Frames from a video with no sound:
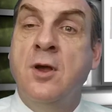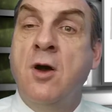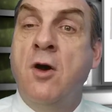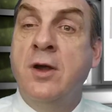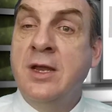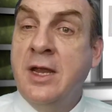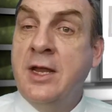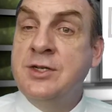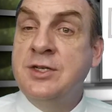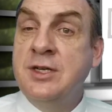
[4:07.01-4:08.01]
On
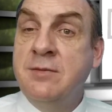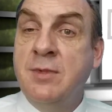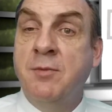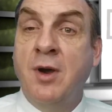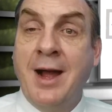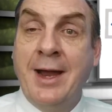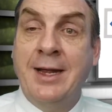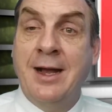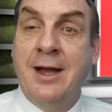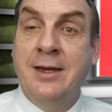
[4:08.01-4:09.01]
each team member
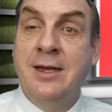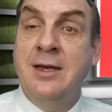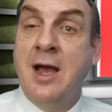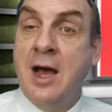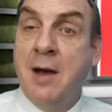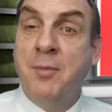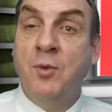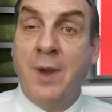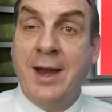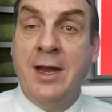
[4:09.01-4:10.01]
icon in the upper
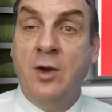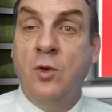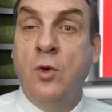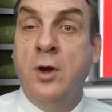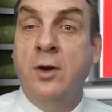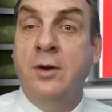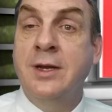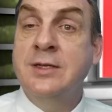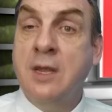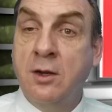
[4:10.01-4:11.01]
right-hand corner
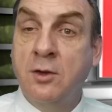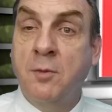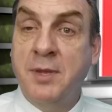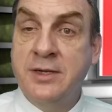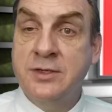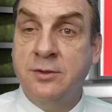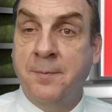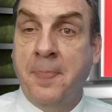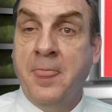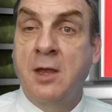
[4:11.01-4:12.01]
is a little pencil.
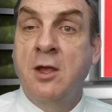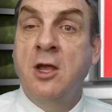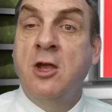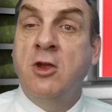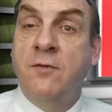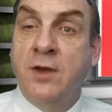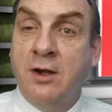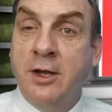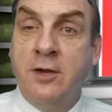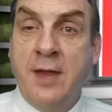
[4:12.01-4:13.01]
If you
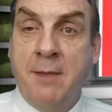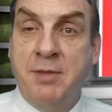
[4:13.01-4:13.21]
click on that